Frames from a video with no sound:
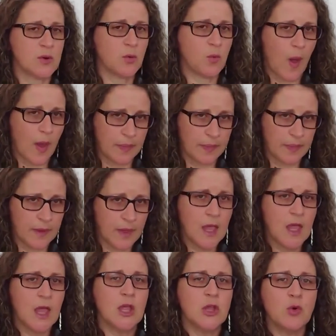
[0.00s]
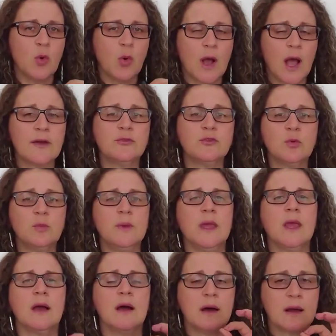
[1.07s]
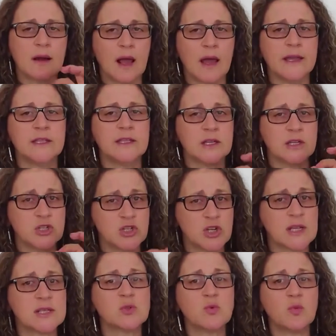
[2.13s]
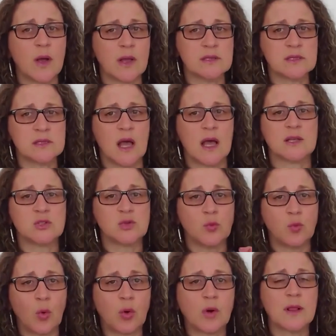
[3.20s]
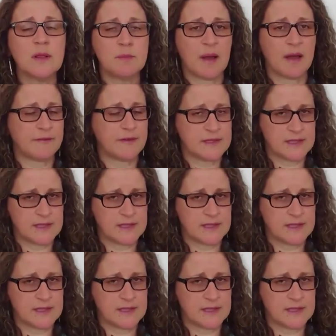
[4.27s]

one. You have to be right just once, as Warren Buffett